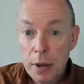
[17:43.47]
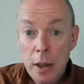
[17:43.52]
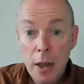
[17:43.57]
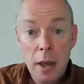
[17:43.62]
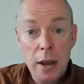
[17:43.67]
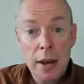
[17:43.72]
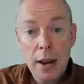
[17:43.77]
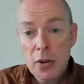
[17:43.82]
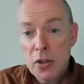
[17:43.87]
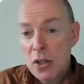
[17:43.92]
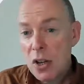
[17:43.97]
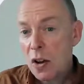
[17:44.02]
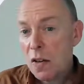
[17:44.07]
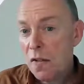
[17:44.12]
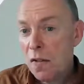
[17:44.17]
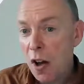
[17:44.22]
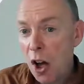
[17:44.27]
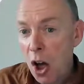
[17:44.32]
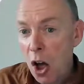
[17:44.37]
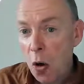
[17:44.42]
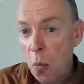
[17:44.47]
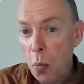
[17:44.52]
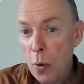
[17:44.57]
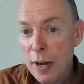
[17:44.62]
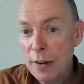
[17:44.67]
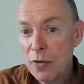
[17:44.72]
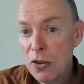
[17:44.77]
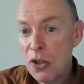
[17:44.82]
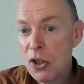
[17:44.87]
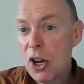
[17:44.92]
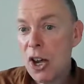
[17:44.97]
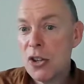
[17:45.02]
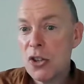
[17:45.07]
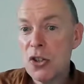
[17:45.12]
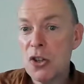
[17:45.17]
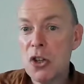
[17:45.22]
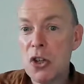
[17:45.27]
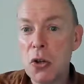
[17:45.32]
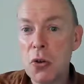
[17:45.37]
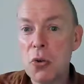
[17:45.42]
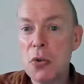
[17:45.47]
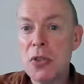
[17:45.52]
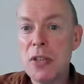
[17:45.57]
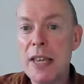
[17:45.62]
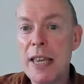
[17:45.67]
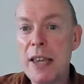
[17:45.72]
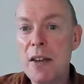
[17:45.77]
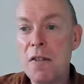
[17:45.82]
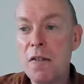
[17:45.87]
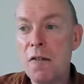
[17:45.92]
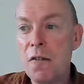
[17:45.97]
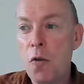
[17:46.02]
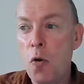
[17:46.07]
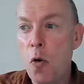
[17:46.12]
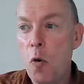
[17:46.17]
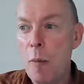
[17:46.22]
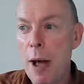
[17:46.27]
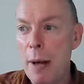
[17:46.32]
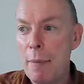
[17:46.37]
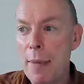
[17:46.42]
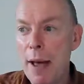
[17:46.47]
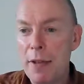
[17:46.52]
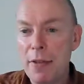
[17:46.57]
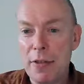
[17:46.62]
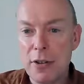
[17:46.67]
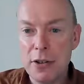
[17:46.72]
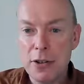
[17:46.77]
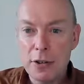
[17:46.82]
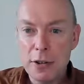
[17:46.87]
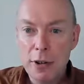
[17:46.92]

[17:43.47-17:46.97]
Now so far we've just used the format method,